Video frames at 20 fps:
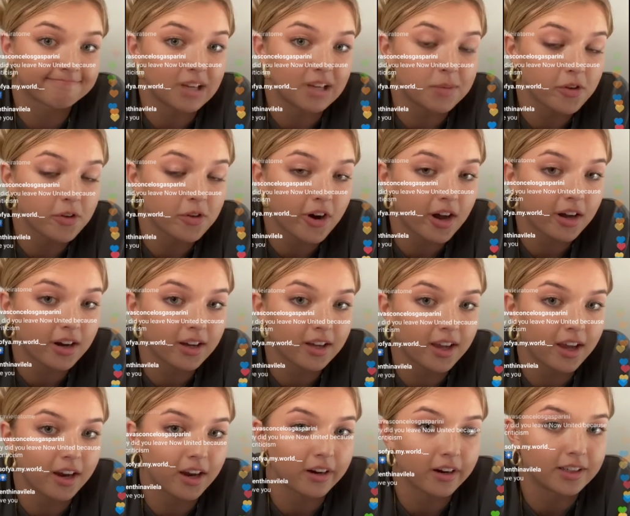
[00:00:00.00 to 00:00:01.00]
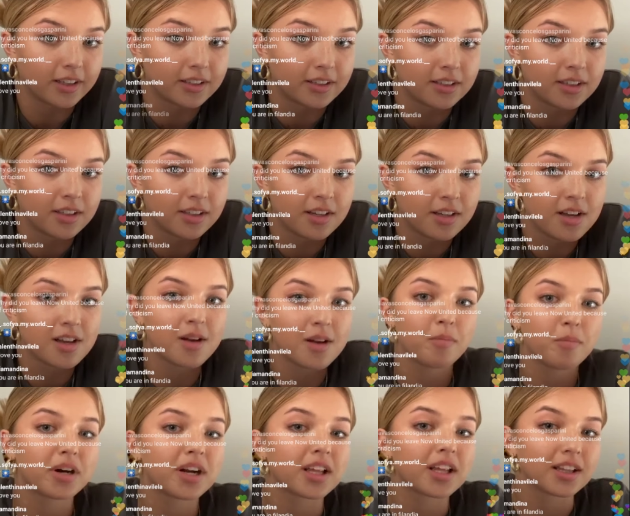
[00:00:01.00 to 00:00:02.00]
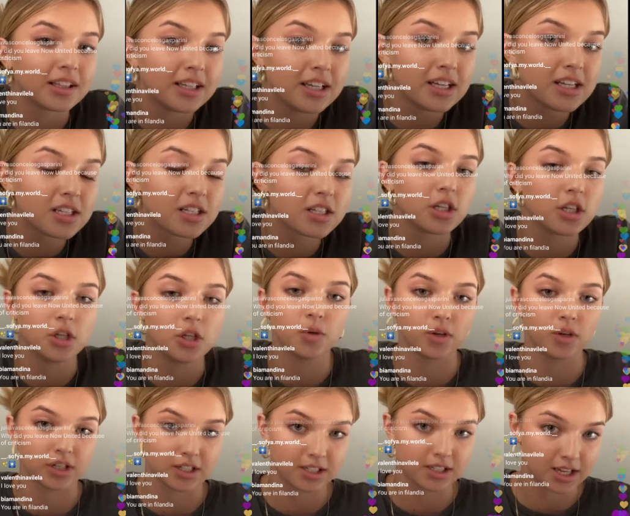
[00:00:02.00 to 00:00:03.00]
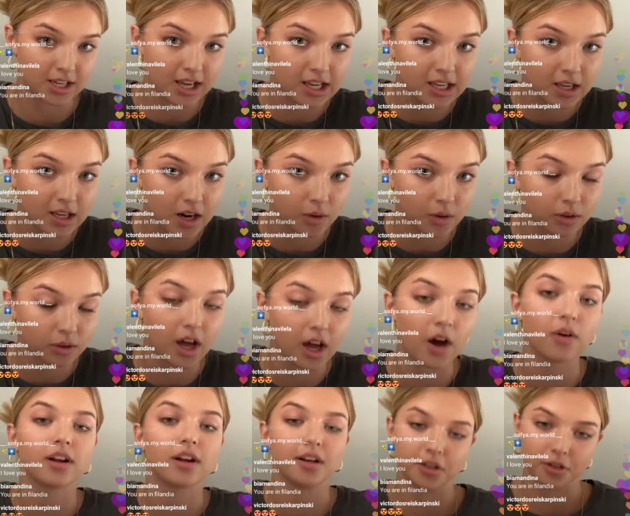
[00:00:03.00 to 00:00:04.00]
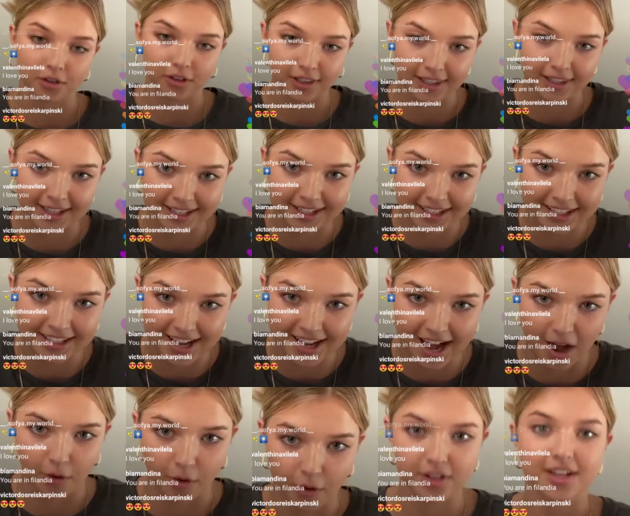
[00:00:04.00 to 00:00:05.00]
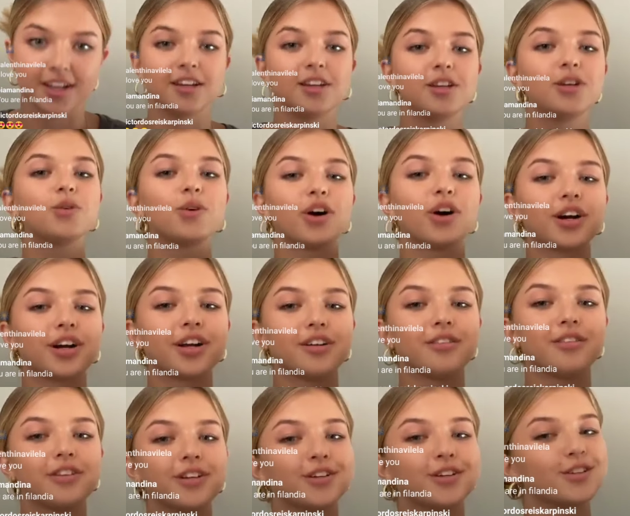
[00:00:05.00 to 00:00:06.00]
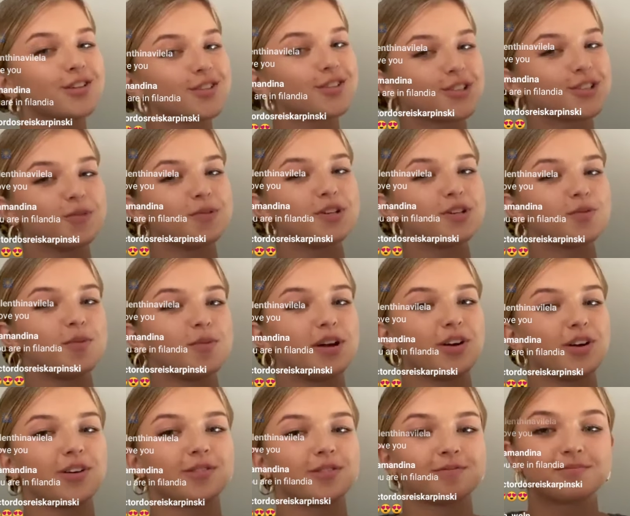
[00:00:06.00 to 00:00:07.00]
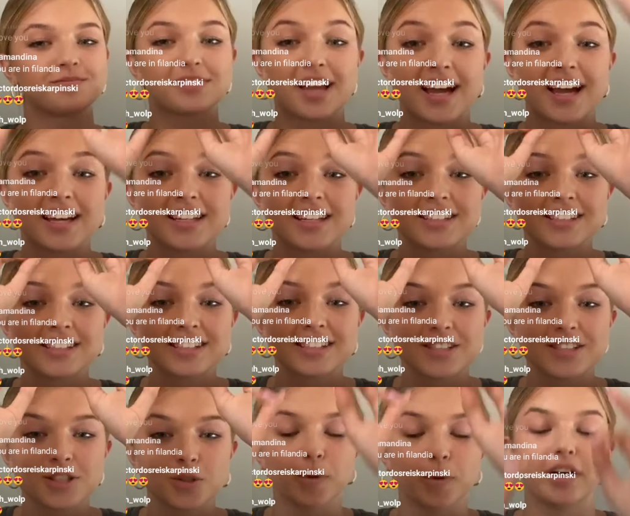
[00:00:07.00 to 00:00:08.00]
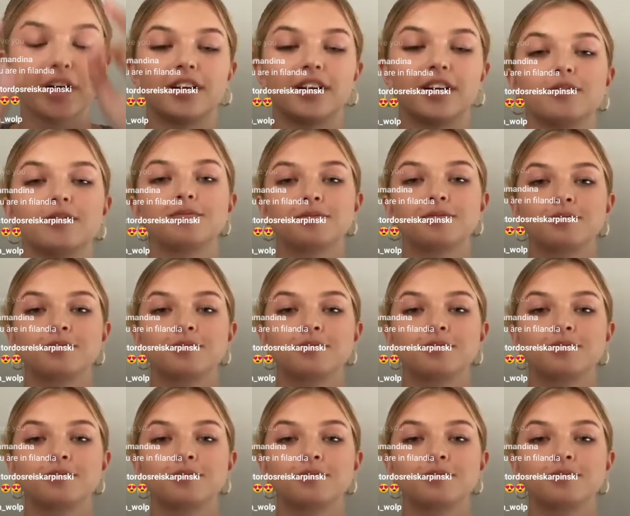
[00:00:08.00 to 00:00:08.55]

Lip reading: Maybe they're not gonna care. But at least you are saying it out loud and you're letting it out, and you are gonna feel so much better. I swear.